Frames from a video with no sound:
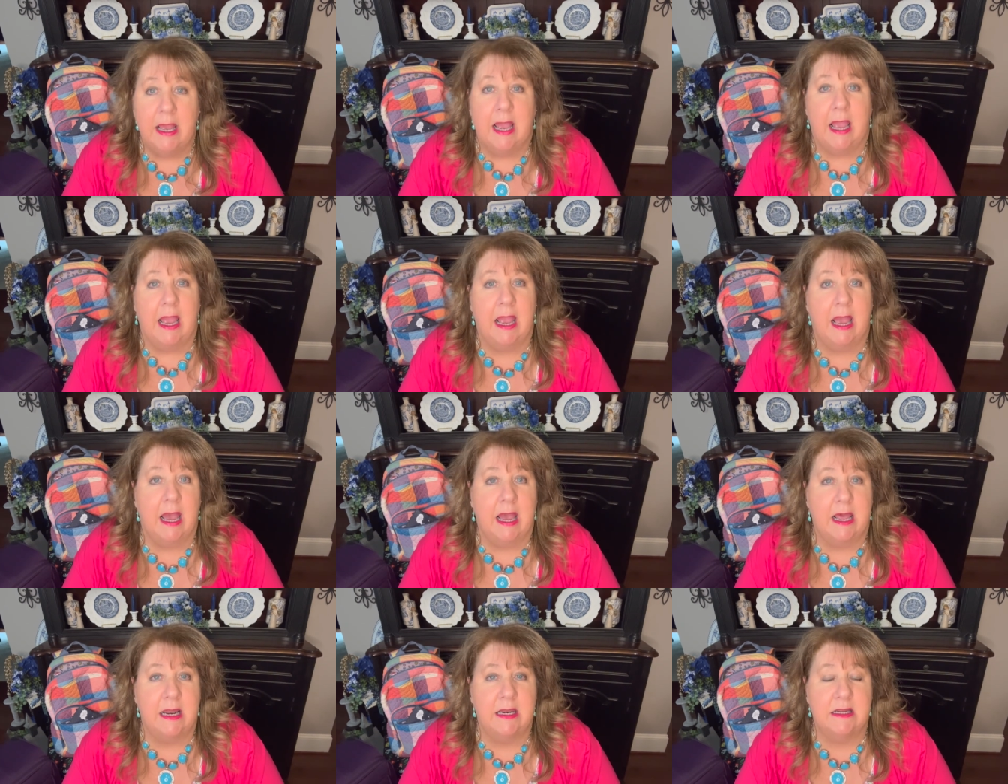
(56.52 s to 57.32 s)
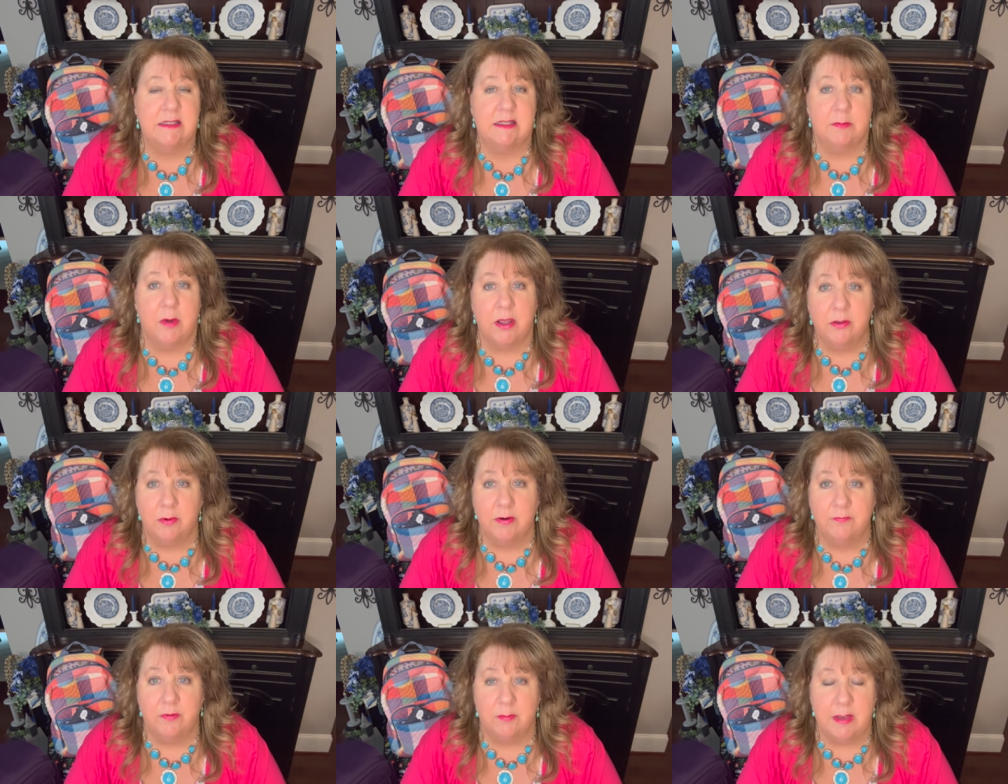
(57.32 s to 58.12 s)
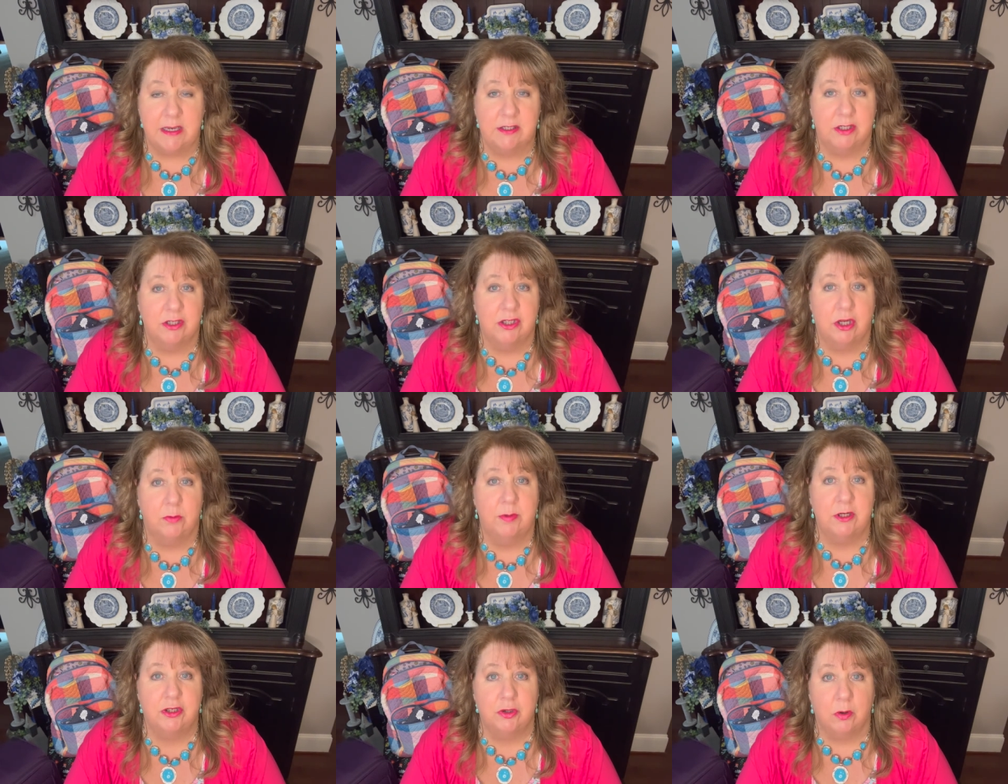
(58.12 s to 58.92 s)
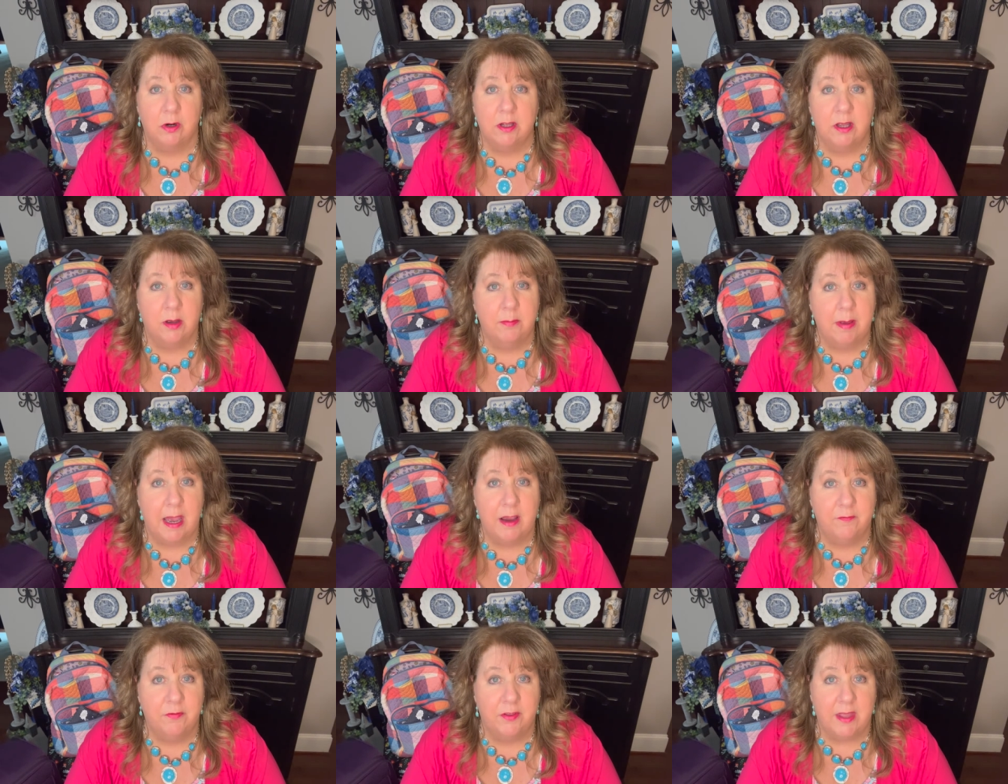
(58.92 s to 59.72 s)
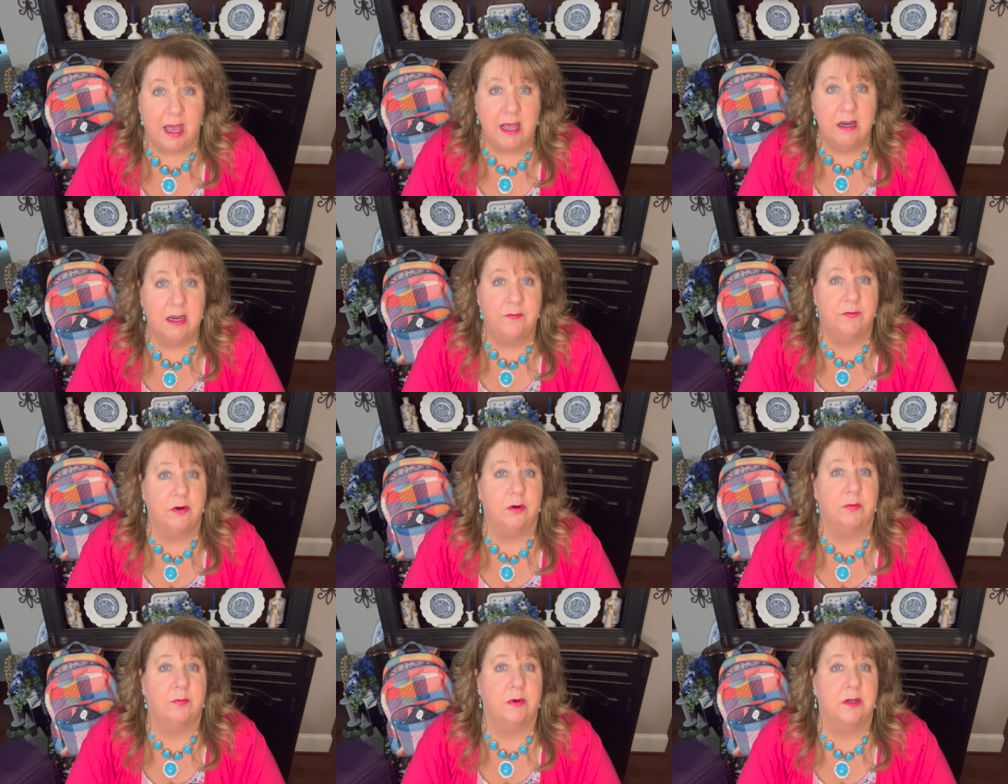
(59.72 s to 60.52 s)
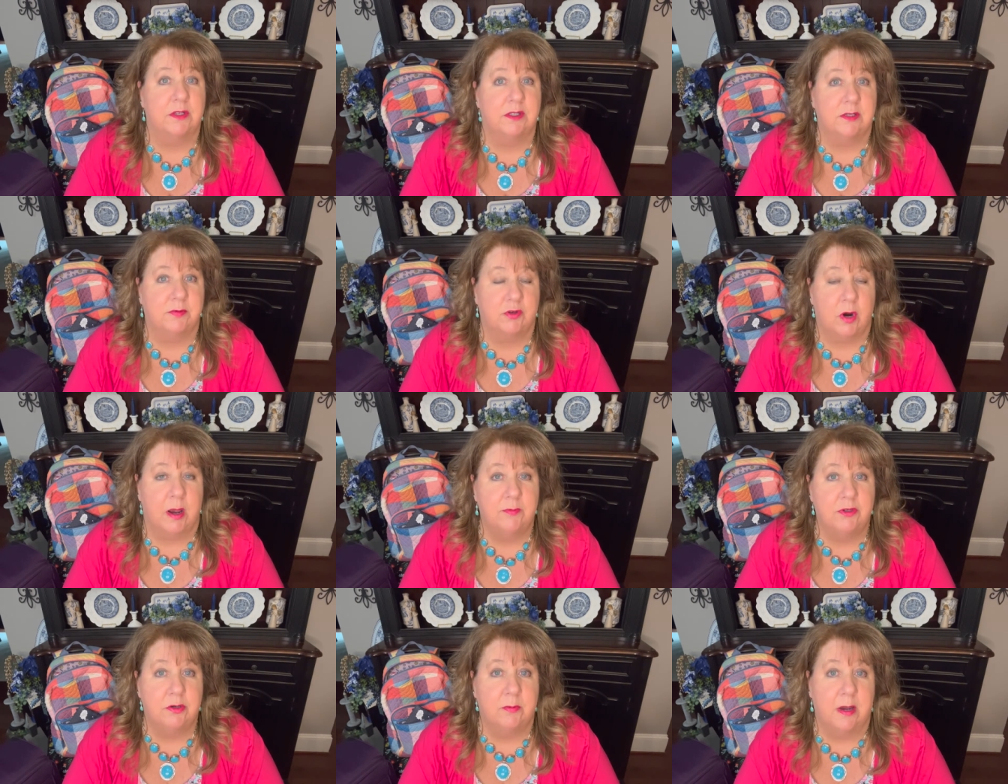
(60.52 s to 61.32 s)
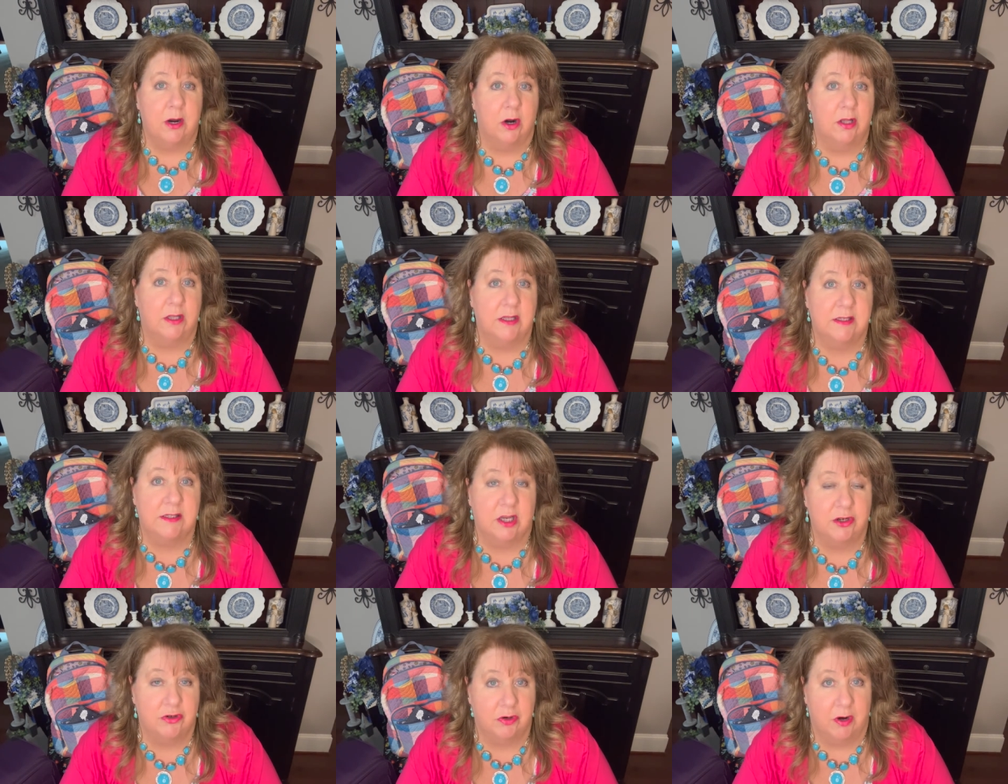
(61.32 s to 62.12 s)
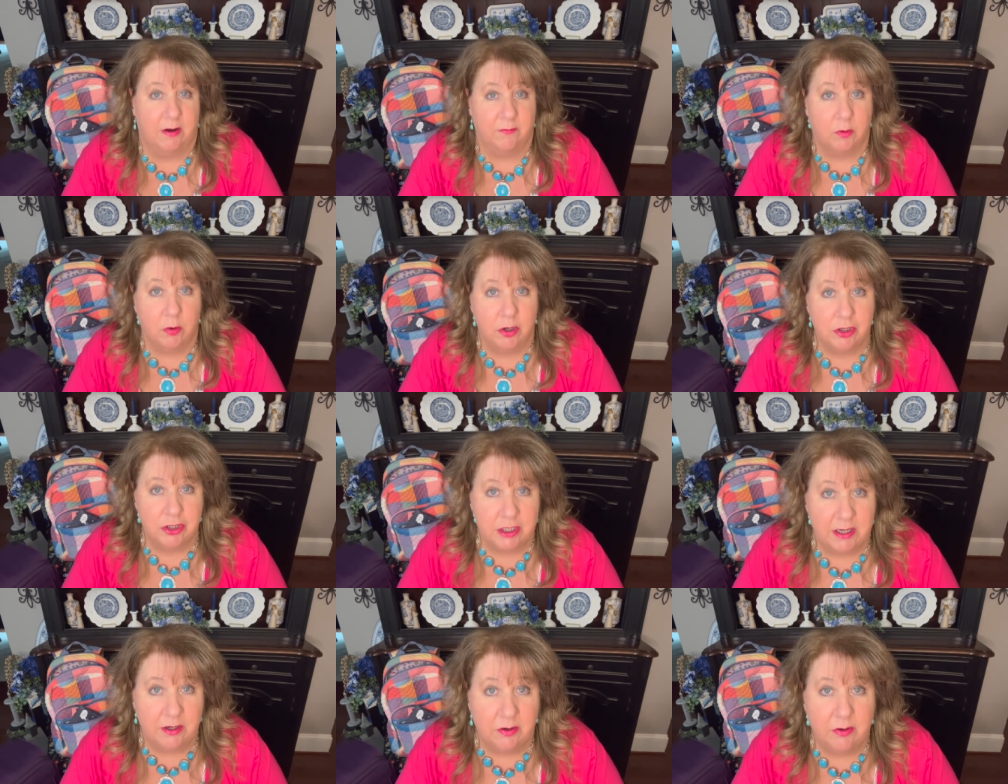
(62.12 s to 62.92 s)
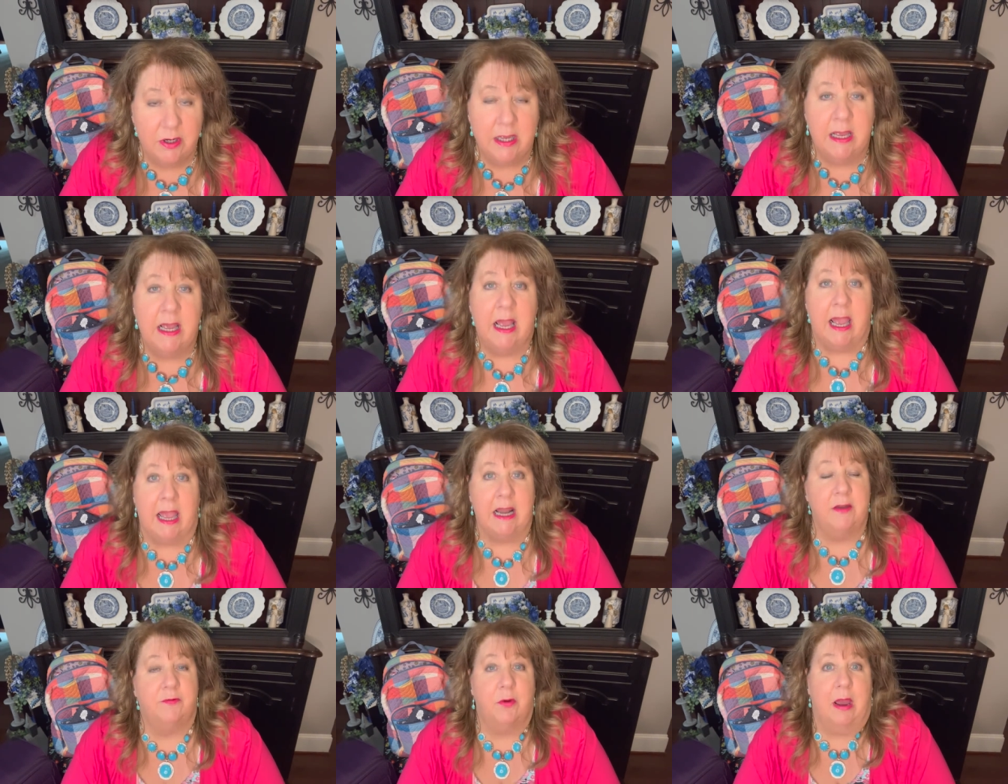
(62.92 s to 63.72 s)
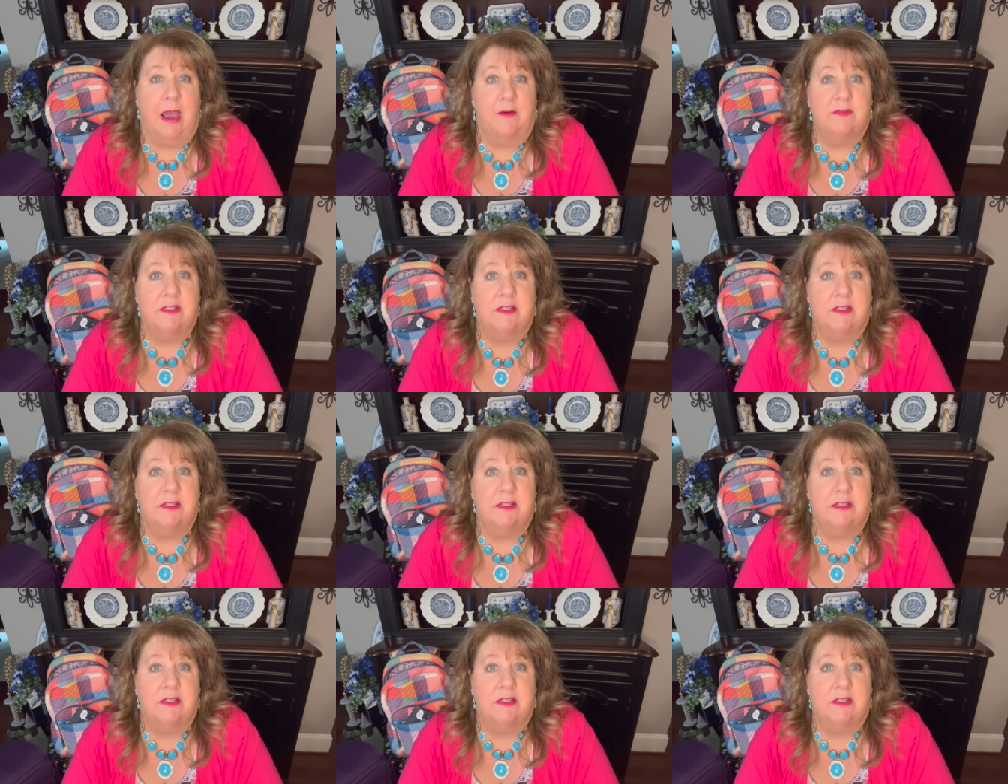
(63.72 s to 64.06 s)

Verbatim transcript: and some other information. So be sure to come back for that if you're uh, subscribed to my Arlynn's Country Craft Corner channel. And if you haven't